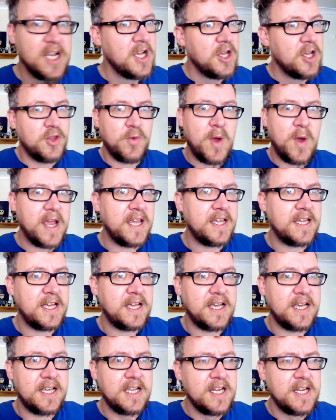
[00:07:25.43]
the way
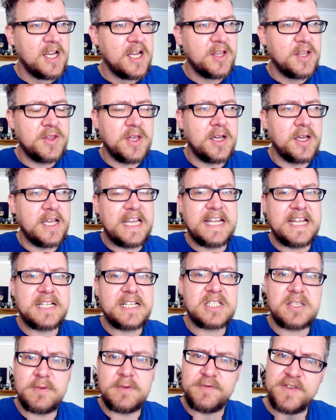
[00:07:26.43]
that it's
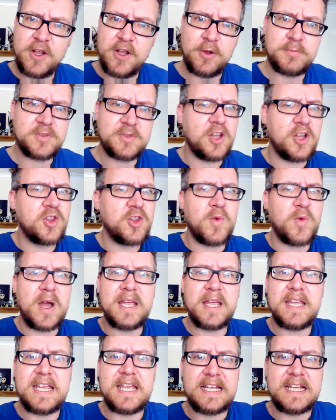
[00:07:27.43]
filmed and the
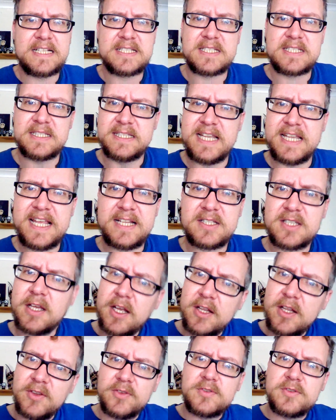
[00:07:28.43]
way it's lit
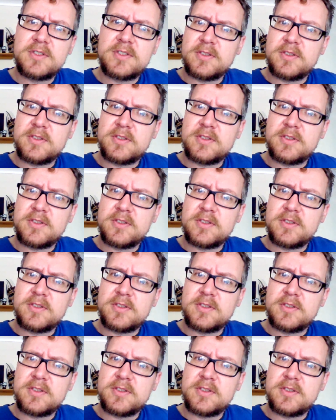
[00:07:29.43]
and